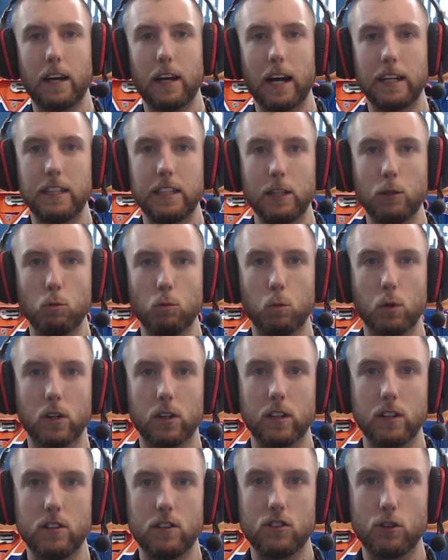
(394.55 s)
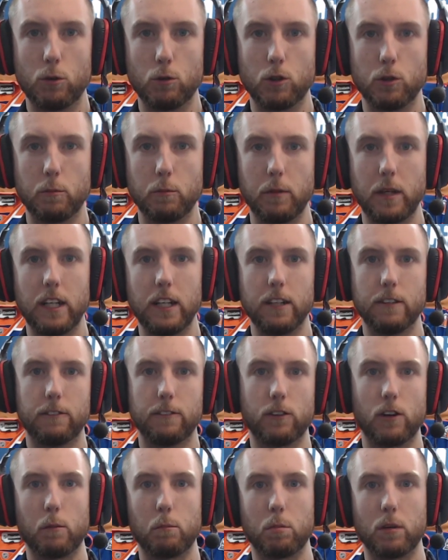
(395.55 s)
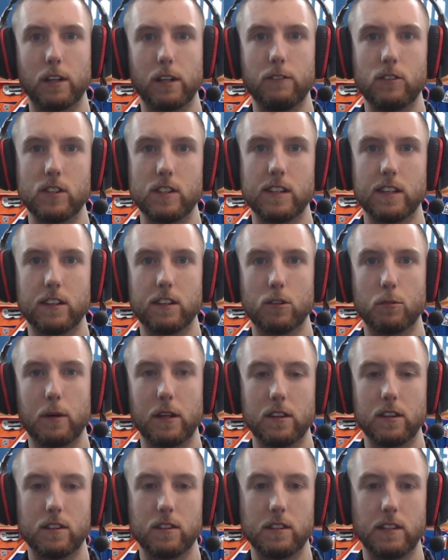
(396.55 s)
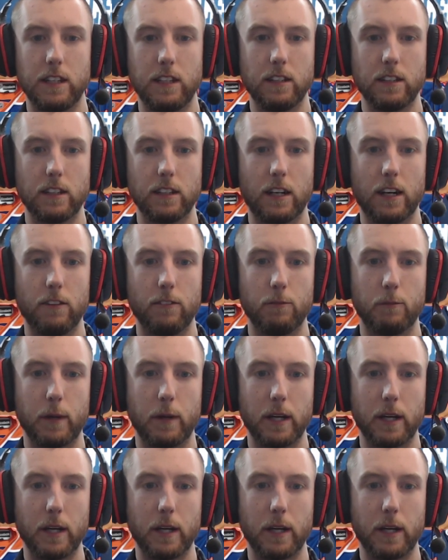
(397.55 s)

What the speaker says: I did work in social media for a brief 6-month stint of my